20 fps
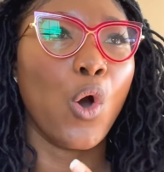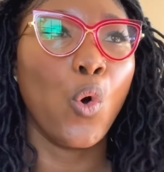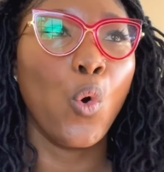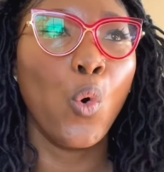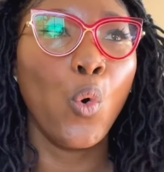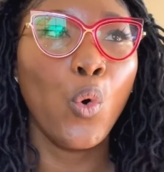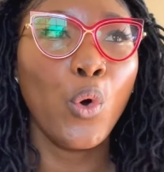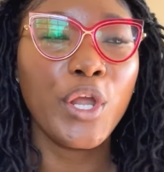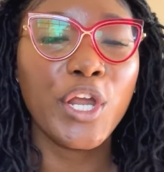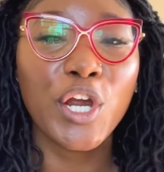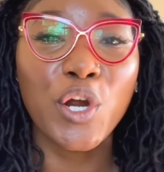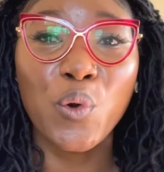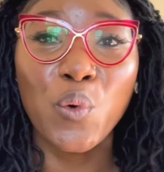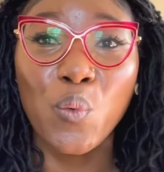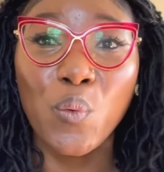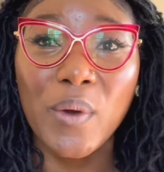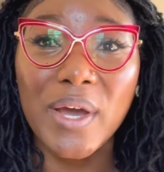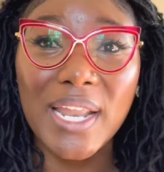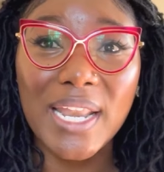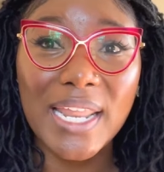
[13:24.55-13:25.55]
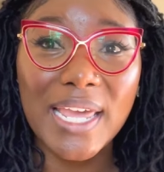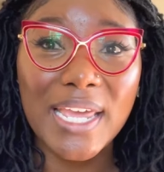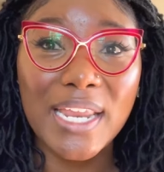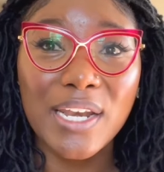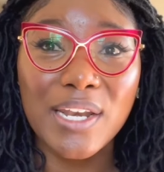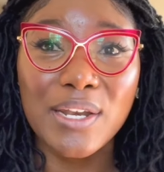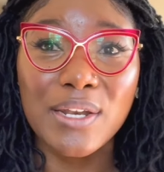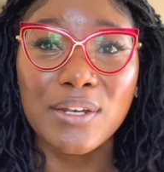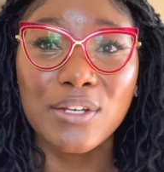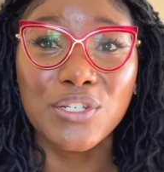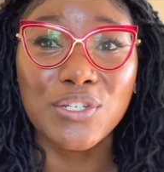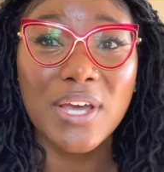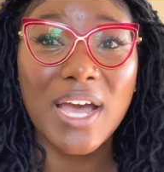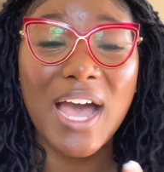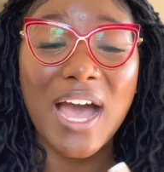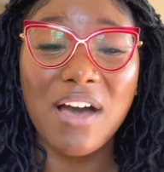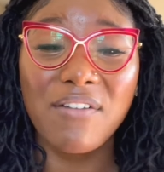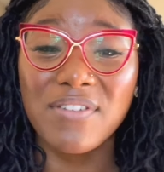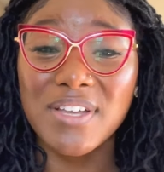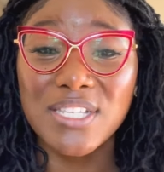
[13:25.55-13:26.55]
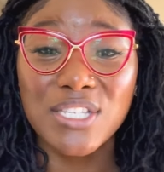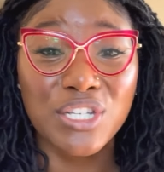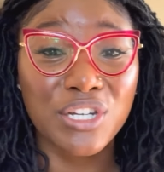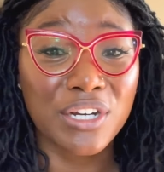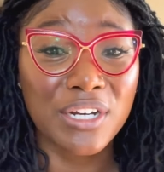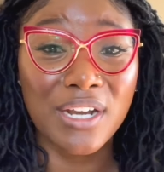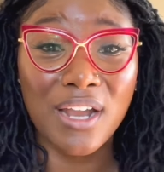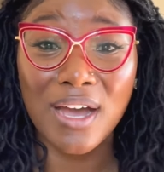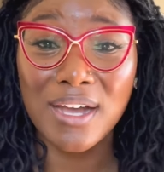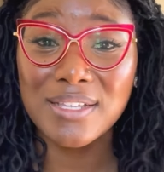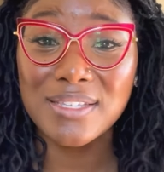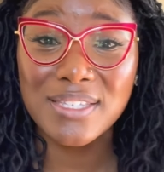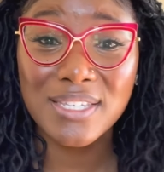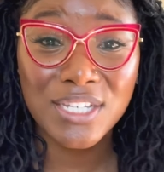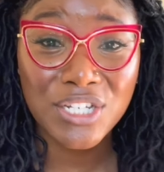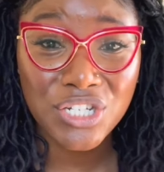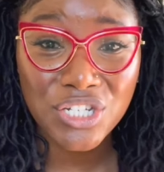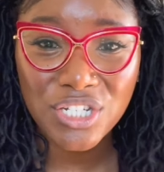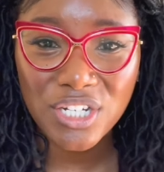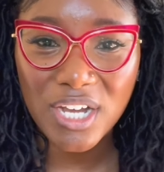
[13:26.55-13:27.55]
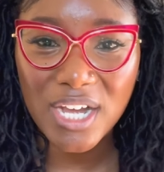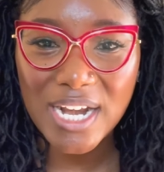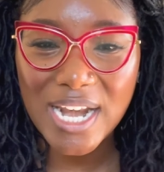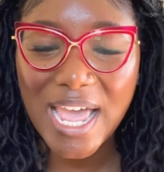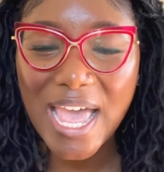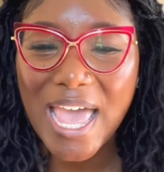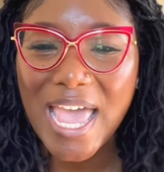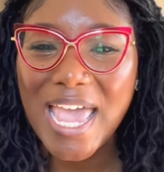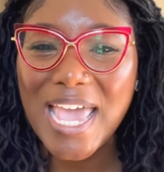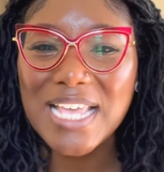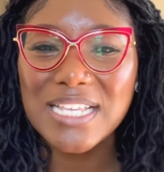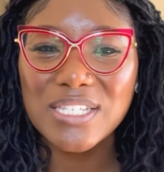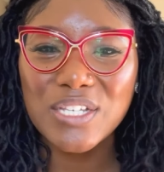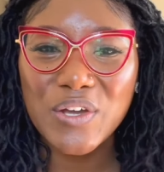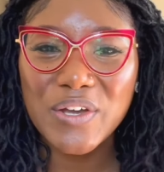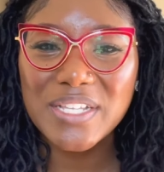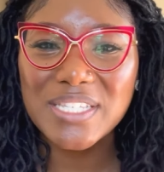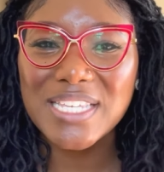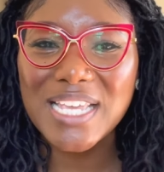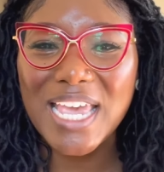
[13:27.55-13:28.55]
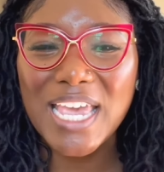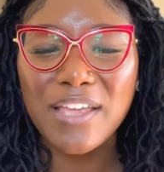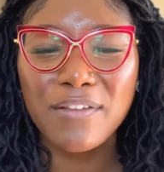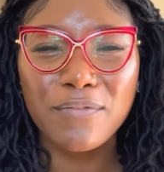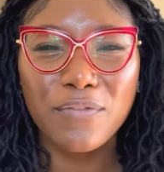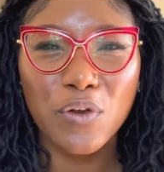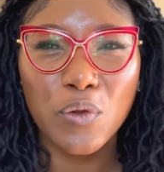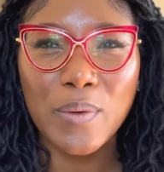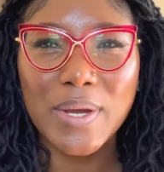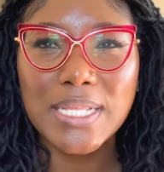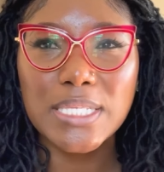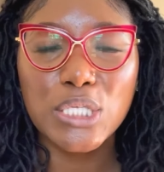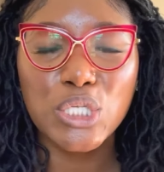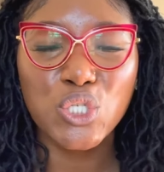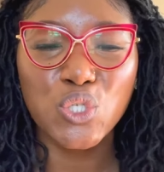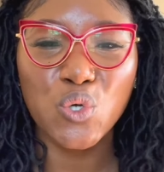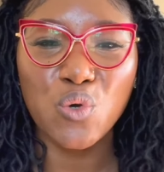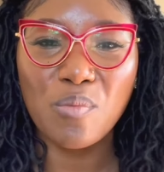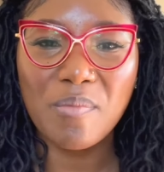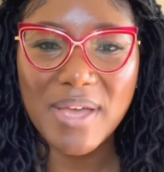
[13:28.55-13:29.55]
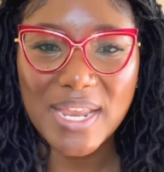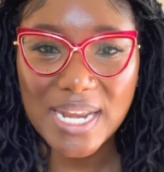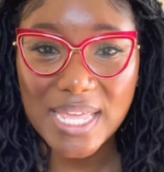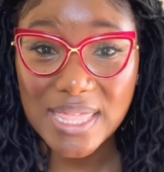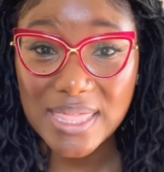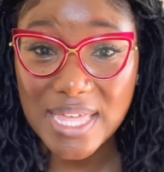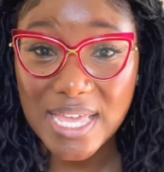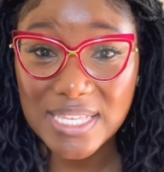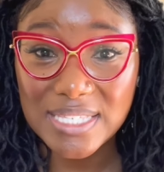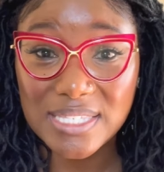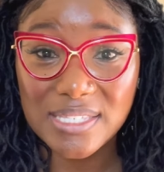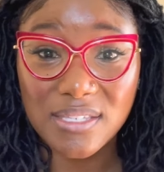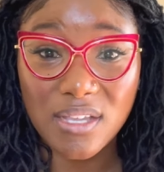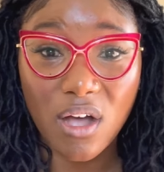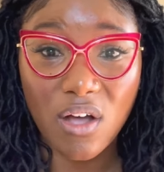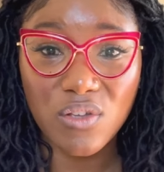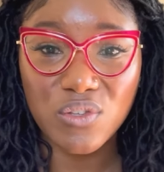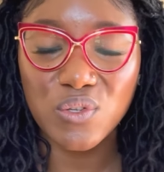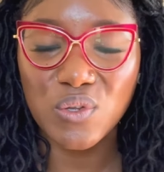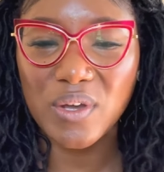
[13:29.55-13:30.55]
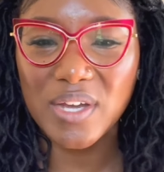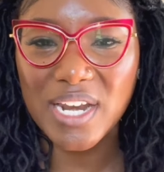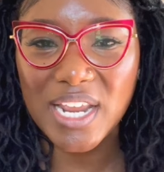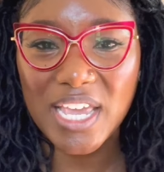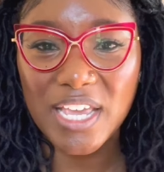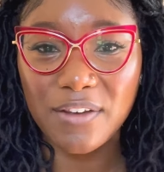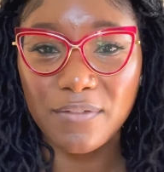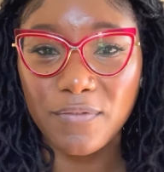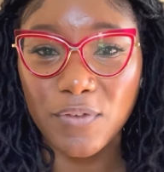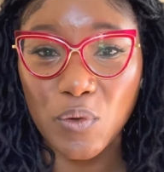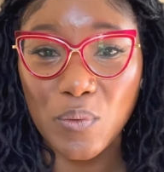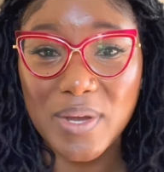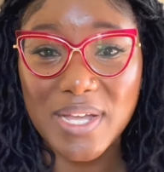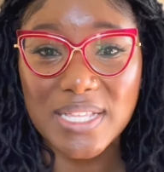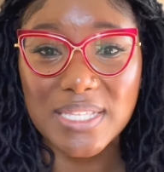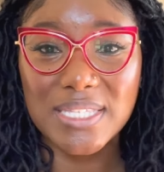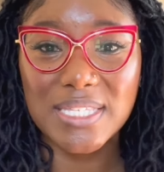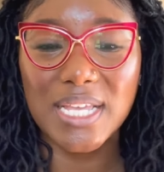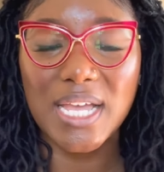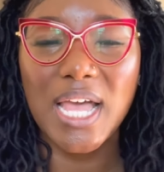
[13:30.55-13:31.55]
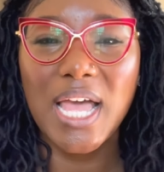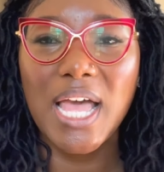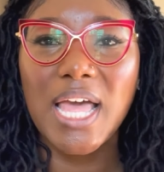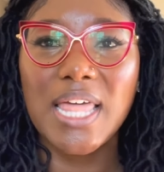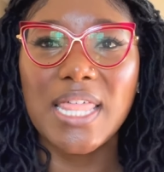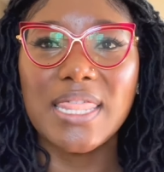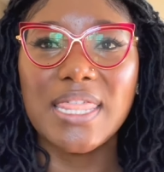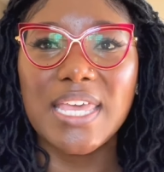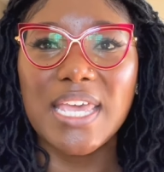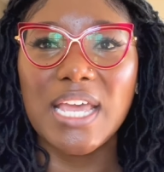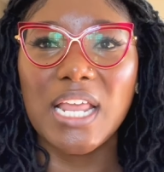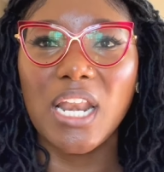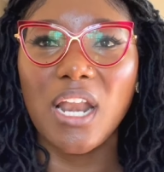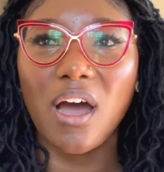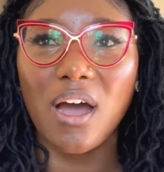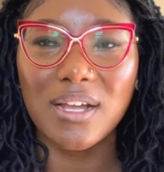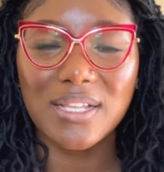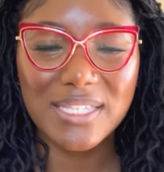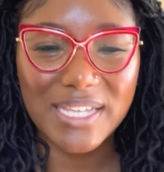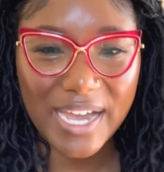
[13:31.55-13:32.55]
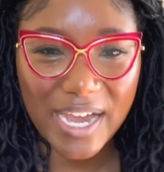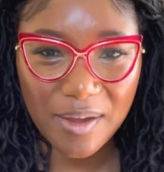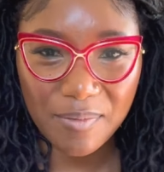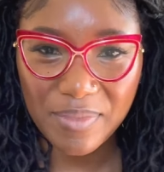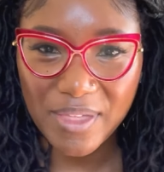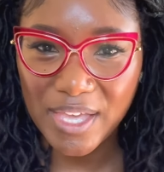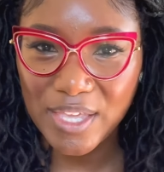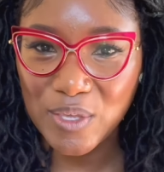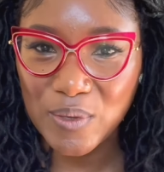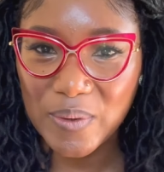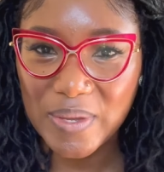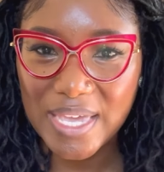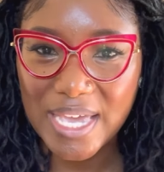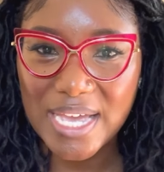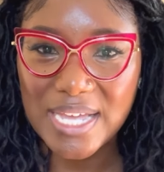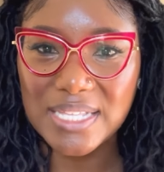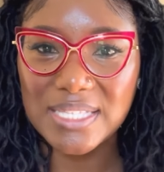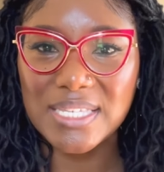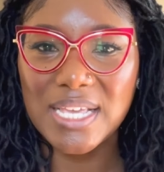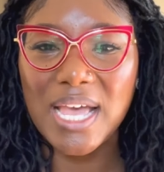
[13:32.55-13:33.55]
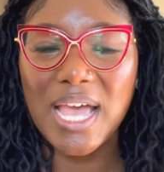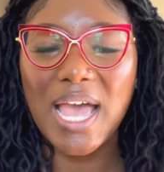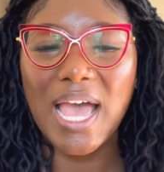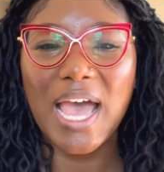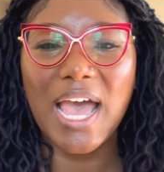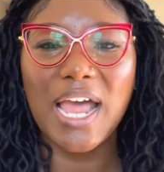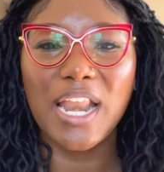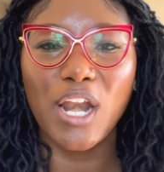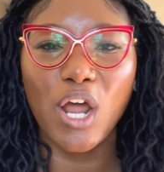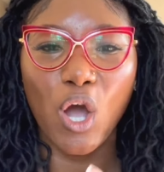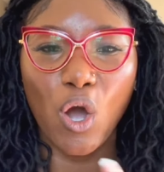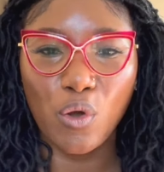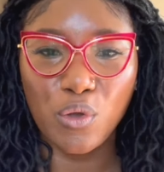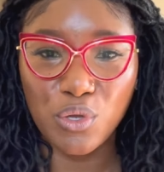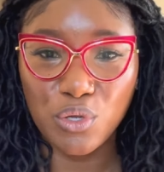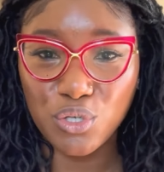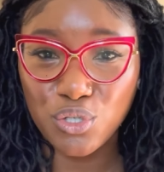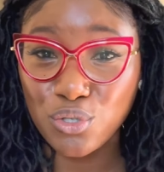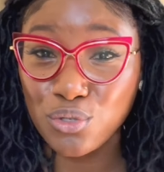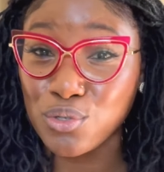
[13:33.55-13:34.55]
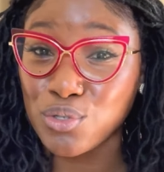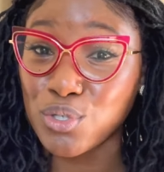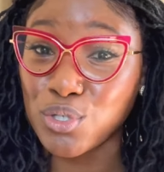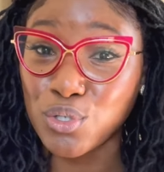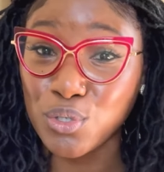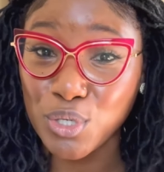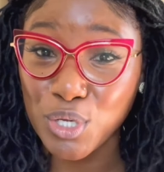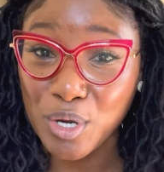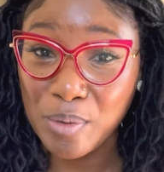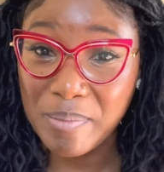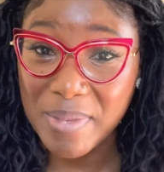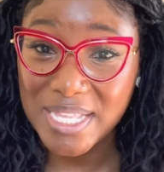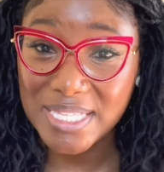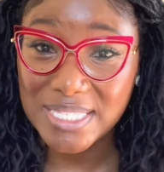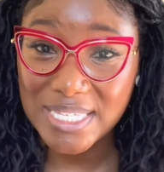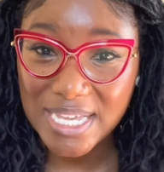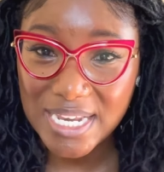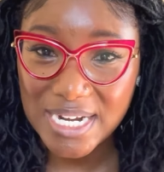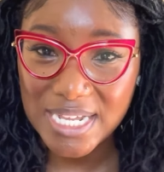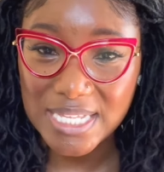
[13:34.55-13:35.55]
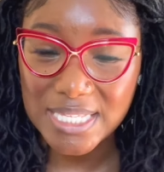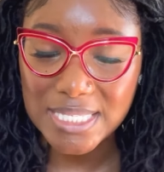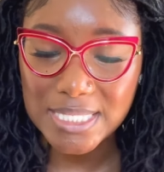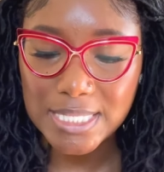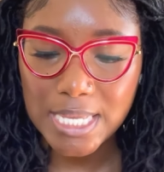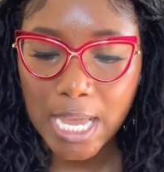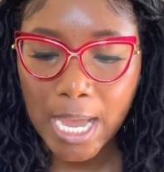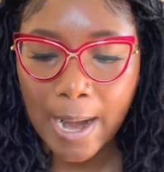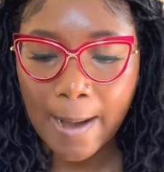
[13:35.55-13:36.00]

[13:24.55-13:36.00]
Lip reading: who you're willing to have as your loctician. Is going to influence so many things. It's also going to influence the lock type that you get and how you choose to do your maintenance.